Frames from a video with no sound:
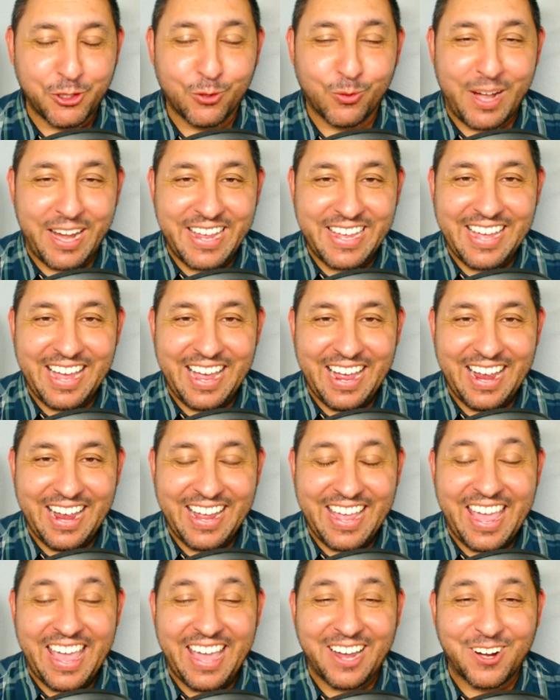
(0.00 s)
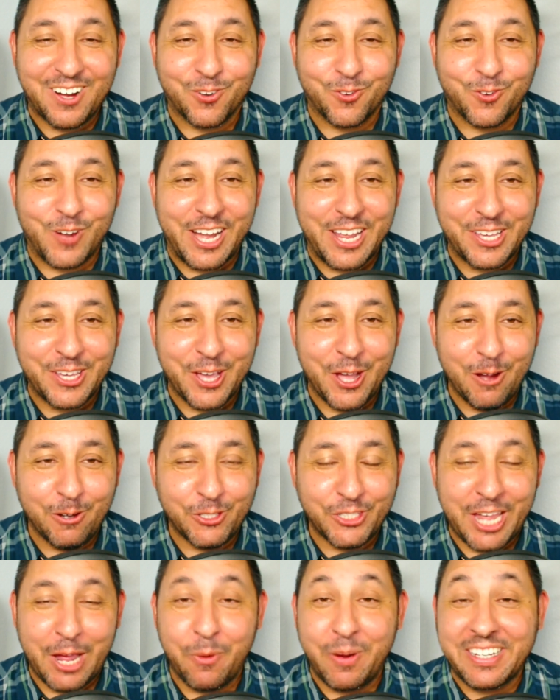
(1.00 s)
Great guy and great
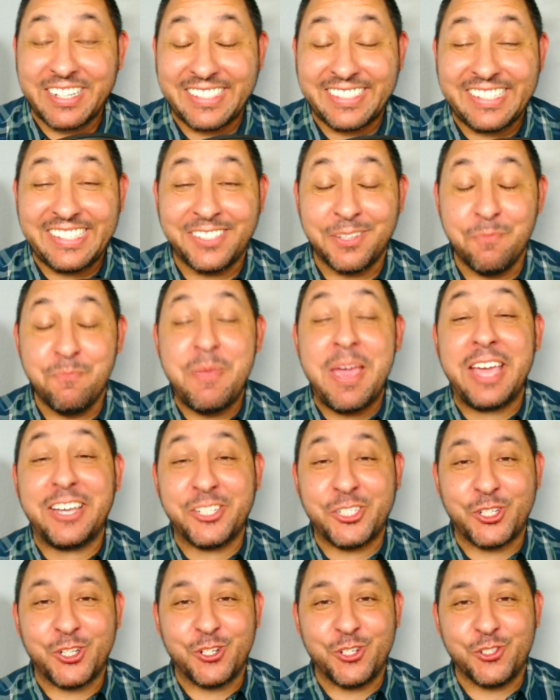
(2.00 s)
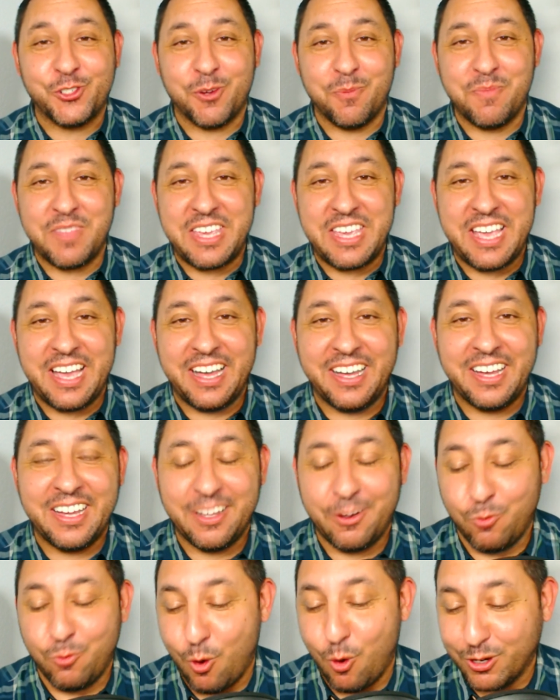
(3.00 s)
coach. Can't wait to see some pictures from the uh,
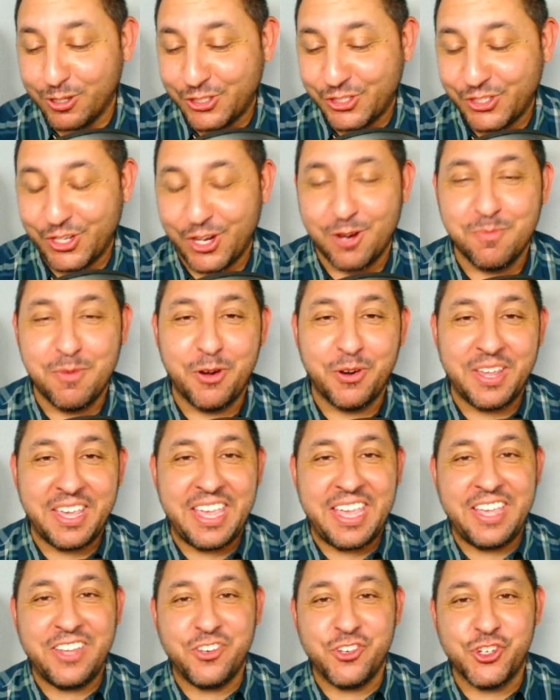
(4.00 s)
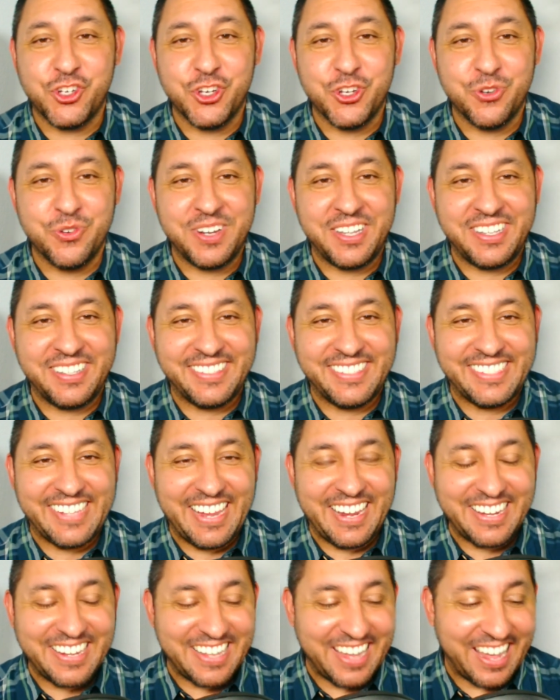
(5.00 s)
awards ceremony in June in
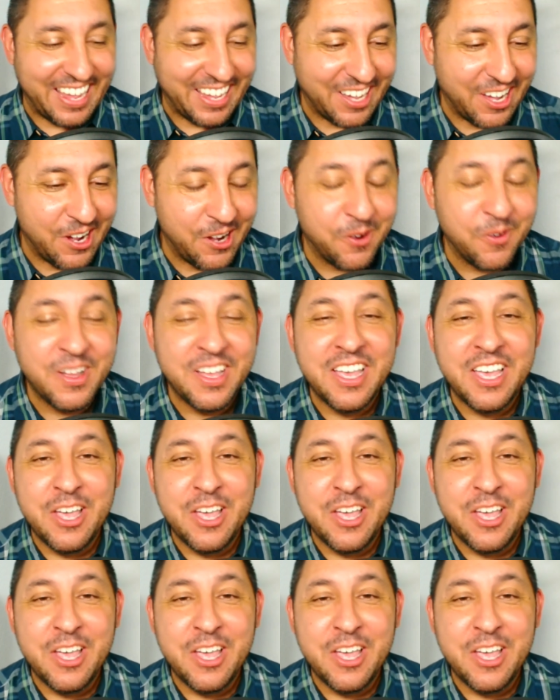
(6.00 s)
San Diego.